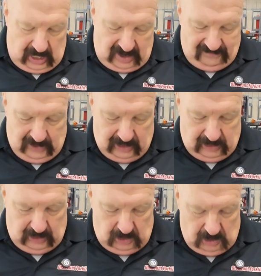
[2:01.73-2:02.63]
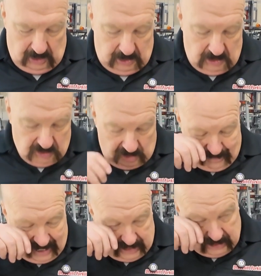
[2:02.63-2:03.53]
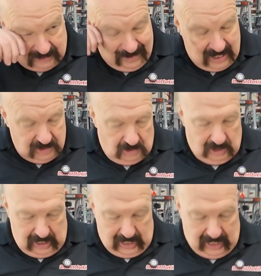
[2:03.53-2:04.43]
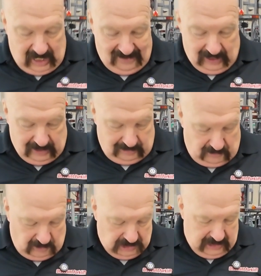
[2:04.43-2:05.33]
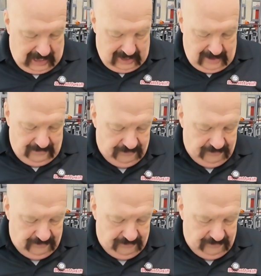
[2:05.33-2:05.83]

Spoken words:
I've got the user and maintenance manual, and I've got the parts guide.